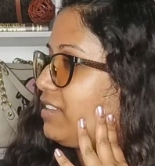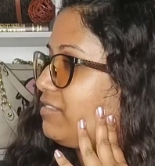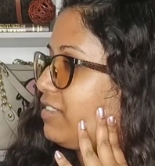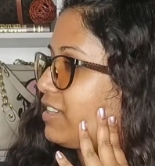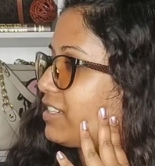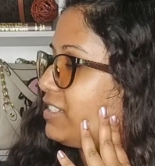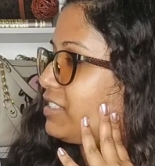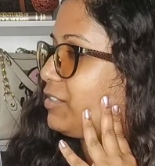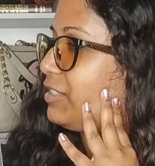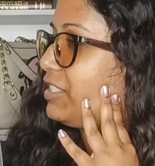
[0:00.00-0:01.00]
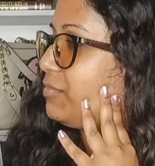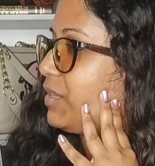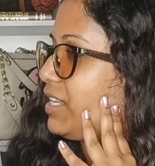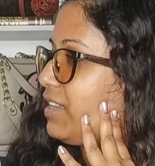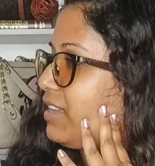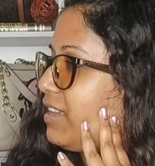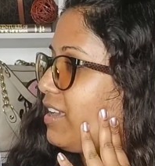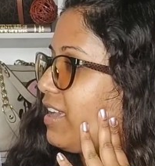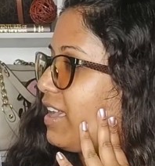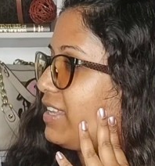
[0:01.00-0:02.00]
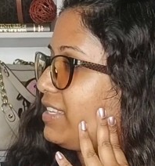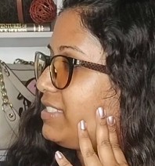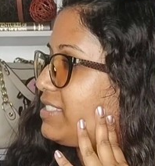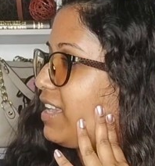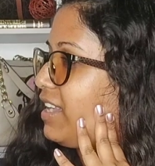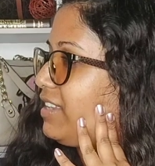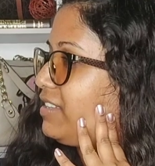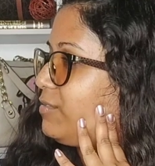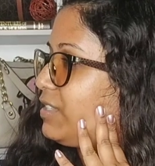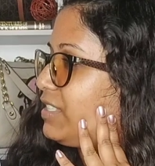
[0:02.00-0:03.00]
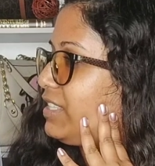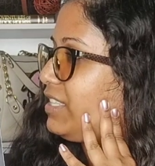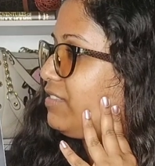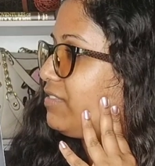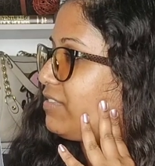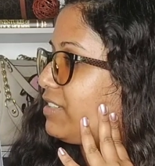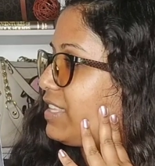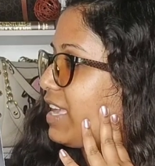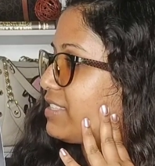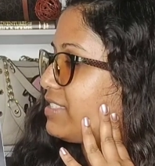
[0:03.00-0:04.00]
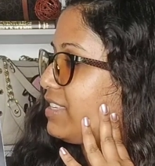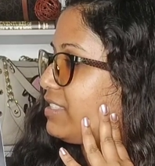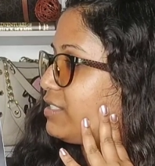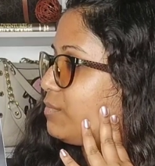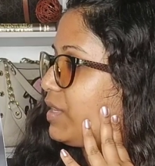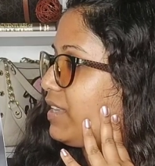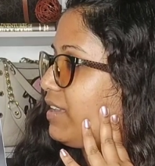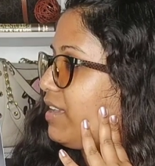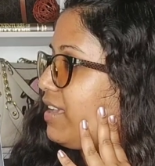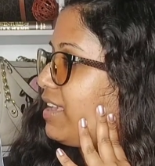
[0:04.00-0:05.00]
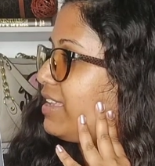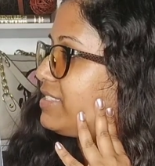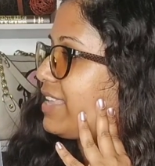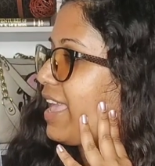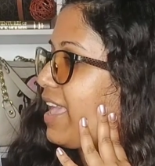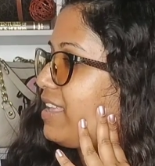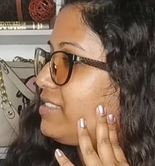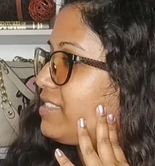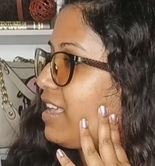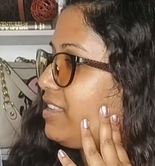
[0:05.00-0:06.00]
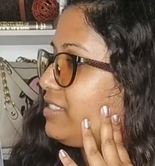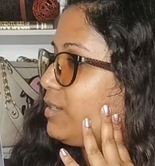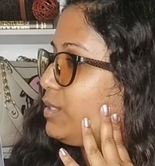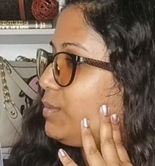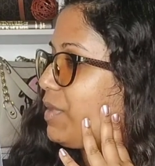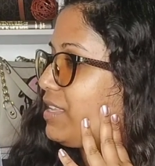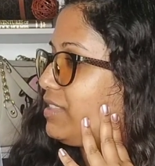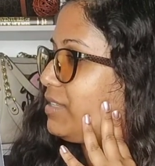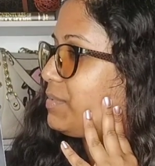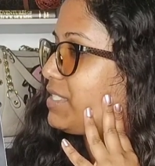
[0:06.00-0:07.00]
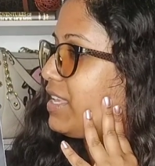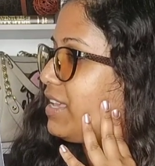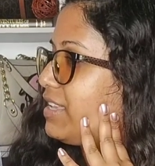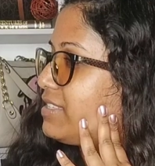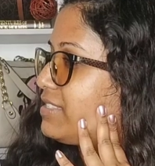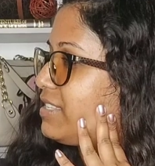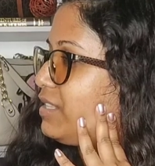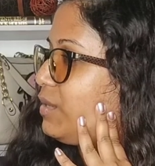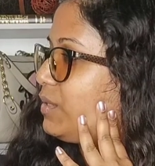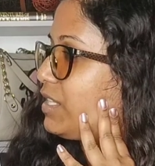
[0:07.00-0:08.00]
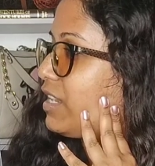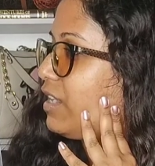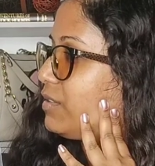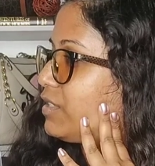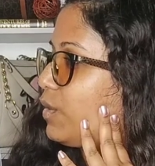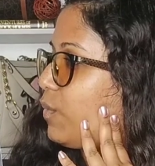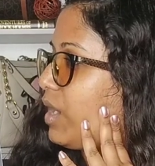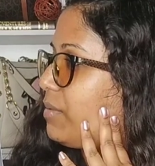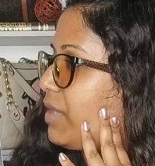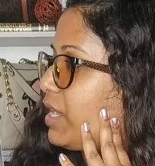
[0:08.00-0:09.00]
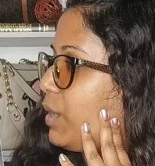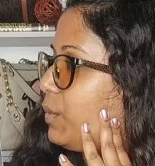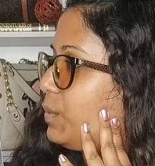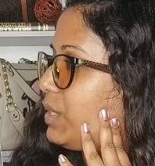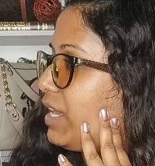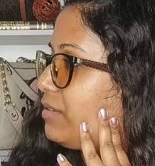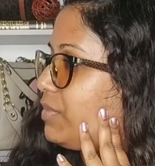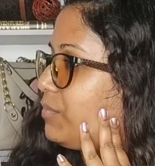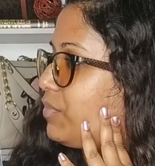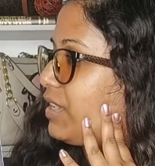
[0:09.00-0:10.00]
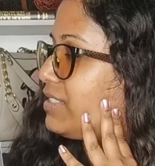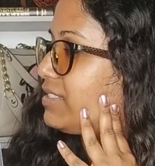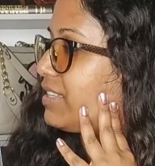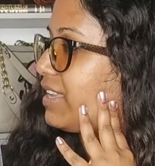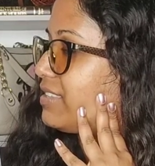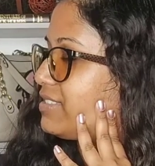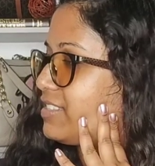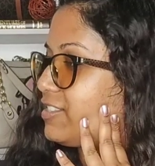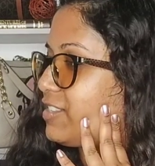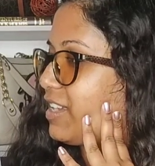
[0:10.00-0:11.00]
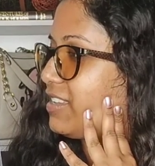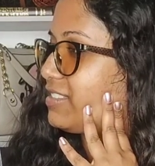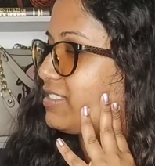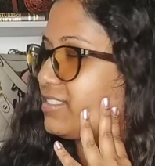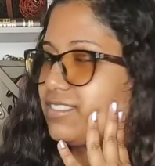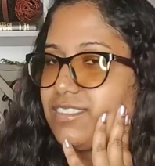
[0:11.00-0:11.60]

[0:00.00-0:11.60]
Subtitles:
and vodka greeted me, and he sighed in relief, relaxing into me. His hands held onto my lips, still on the counter, while my own had been pressed against his chest.